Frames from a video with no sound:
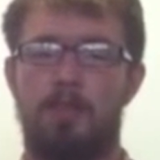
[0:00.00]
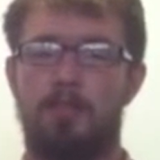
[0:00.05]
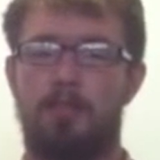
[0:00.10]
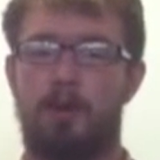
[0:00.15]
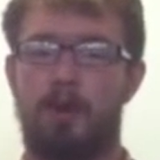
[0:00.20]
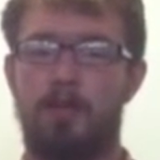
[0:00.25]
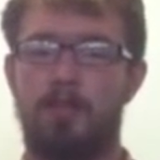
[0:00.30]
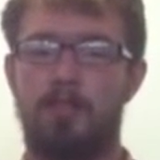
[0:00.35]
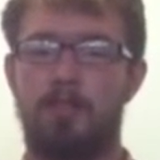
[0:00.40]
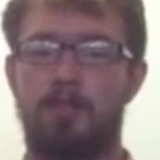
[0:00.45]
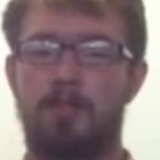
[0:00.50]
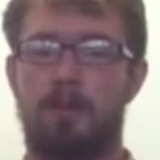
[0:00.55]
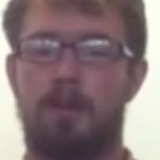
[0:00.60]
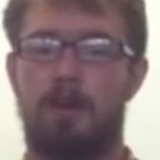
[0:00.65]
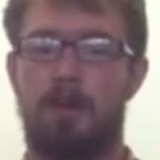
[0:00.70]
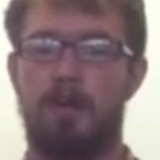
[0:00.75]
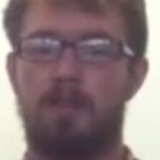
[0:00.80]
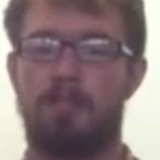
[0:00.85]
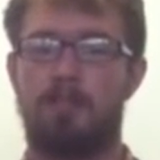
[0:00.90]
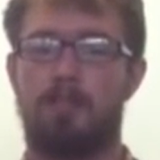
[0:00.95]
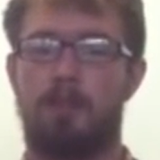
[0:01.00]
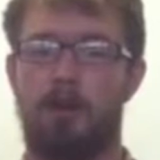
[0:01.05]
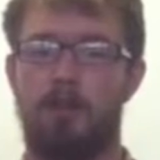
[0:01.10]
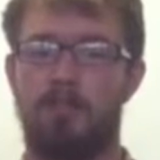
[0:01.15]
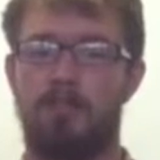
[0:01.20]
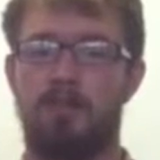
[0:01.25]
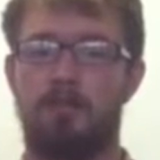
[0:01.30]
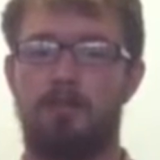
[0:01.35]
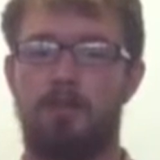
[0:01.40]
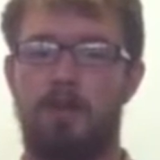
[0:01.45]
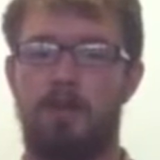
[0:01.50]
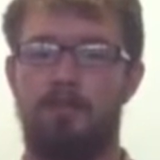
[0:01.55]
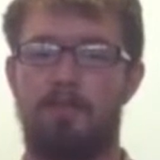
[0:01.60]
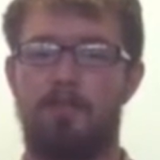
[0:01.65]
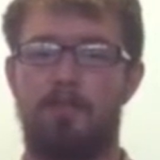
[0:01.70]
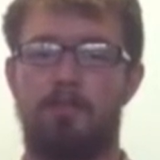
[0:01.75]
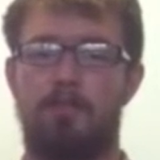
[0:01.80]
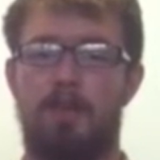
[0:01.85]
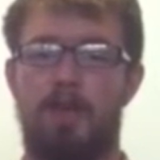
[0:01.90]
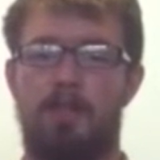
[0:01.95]
The marginal cost marginal
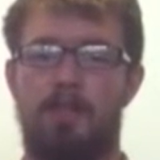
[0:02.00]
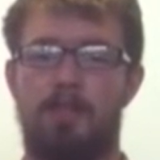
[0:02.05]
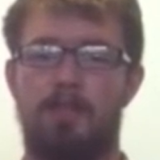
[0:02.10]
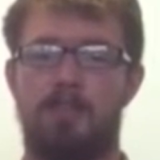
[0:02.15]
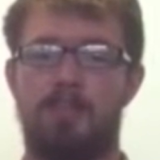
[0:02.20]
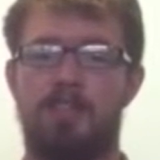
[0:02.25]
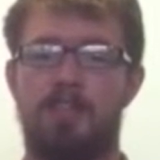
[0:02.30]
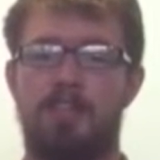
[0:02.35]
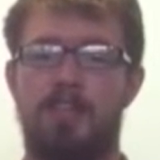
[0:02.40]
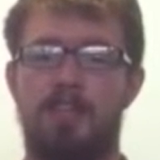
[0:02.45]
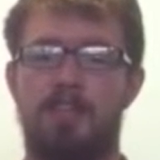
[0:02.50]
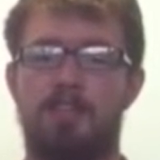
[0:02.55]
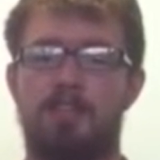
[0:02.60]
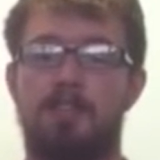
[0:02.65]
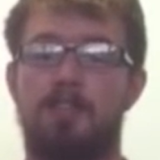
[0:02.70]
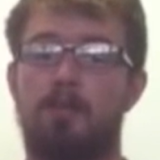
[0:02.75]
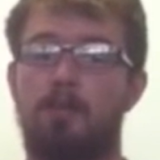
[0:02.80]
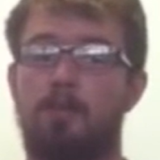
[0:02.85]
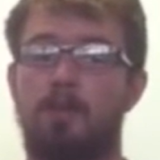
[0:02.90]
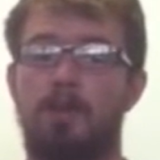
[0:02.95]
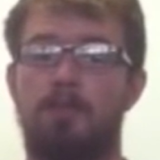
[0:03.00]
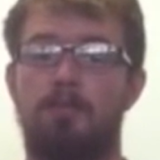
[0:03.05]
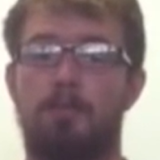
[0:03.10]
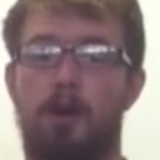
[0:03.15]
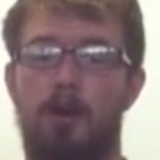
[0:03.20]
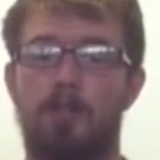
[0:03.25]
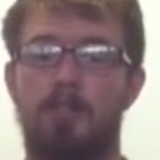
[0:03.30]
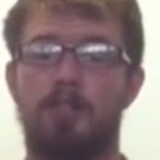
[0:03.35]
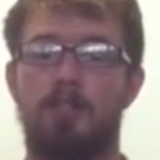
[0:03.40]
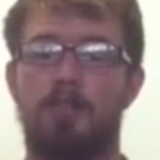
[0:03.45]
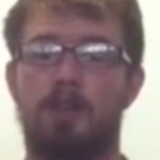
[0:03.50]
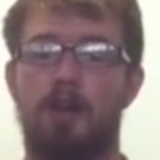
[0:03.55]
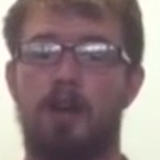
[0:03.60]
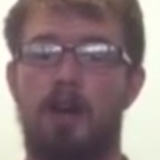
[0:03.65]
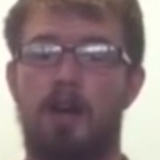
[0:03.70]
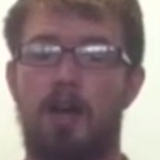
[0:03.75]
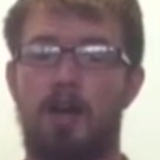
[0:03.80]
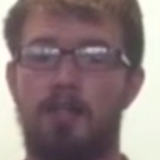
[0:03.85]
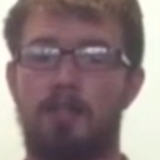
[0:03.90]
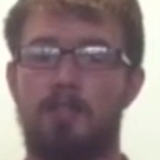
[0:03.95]
revenue method states that when marginal
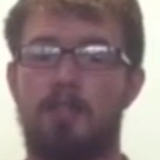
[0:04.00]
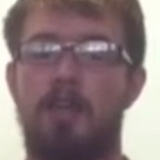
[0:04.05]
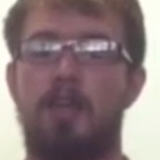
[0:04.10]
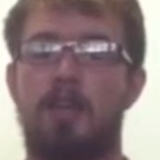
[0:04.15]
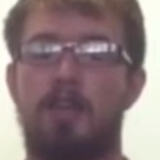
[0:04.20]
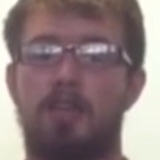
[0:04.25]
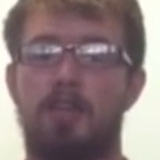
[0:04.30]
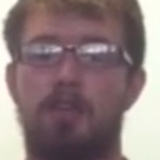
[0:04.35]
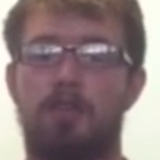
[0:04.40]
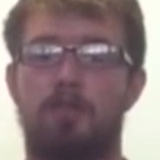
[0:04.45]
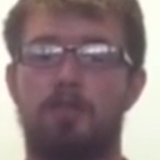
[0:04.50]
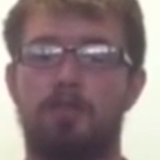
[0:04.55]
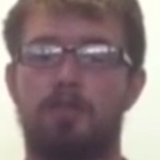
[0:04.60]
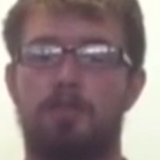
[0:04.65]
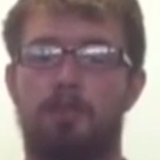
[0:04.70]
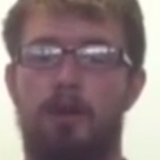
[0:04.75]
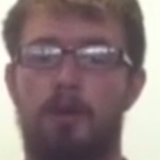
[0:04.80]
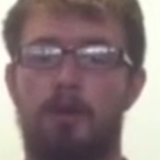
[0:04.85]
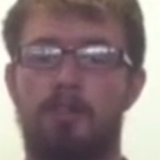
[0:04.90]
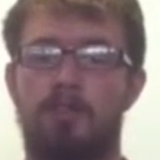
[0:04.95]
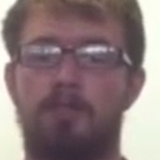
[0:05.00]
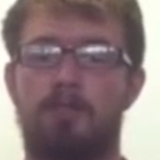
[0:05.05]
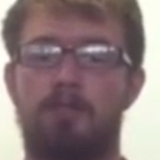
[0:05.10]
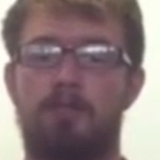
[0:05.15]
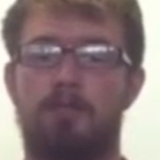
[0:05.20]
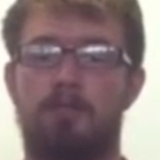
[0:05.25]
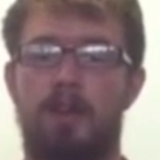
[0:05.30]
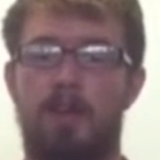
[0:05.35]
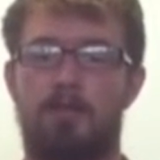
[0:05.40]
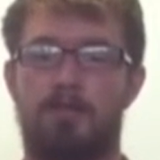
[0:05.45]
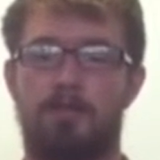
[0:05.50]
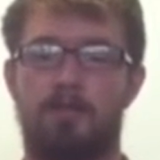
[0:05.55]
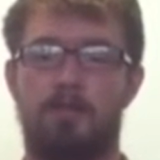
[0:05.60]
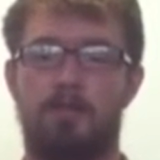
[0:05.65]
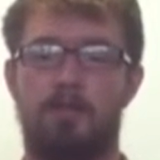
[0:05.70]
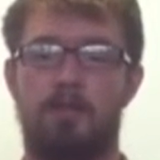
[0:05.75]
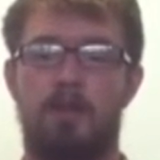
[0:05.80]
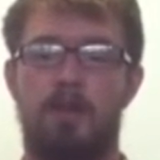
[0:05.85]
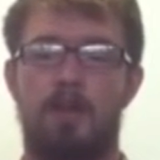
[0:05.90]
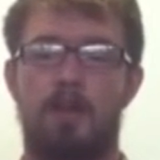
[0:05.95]
cost equals marginal revenue,
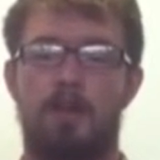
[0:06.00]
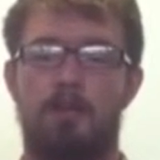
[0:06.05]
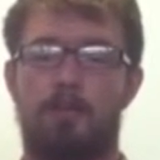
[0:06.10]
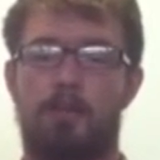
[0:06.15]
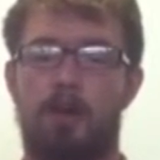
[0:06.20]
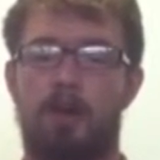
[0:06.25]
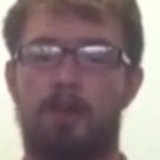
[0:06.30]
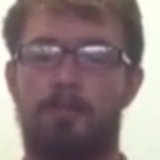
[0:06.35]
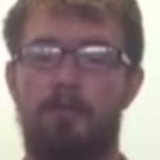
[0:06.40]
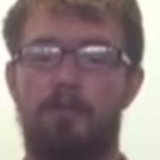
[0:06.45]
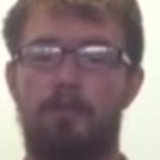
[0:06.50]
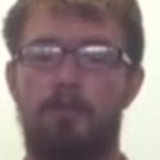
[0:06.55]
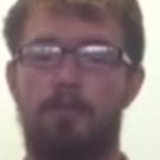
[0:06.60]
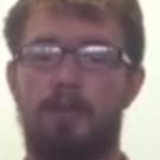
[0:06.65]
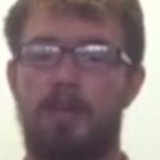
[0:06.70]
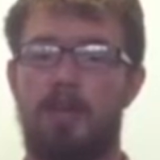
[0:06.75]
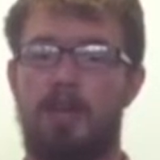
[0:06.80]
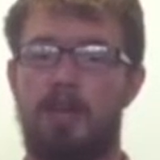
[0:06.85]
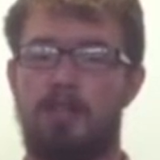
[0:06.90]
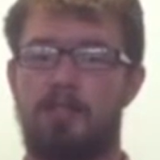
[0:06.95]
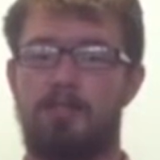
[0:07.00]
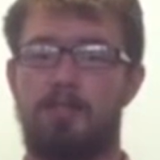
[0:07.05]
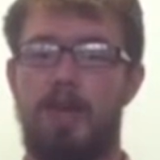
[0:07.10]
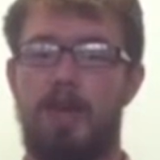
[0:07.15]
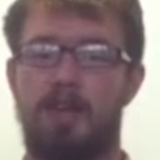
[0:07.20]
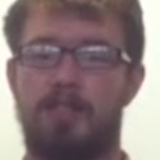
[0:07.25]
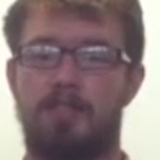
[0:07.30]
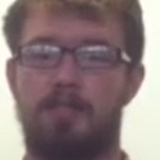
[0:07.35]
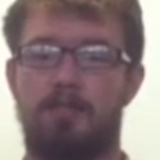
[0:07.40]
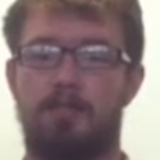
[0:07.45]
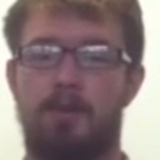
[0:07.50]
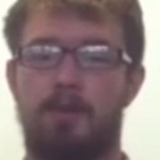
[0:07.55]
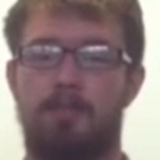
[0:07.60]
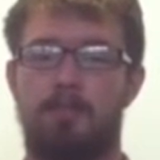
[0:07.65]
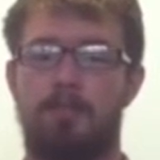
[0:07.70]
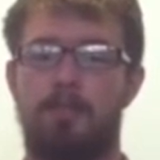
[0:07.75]
profit will be at its maximum.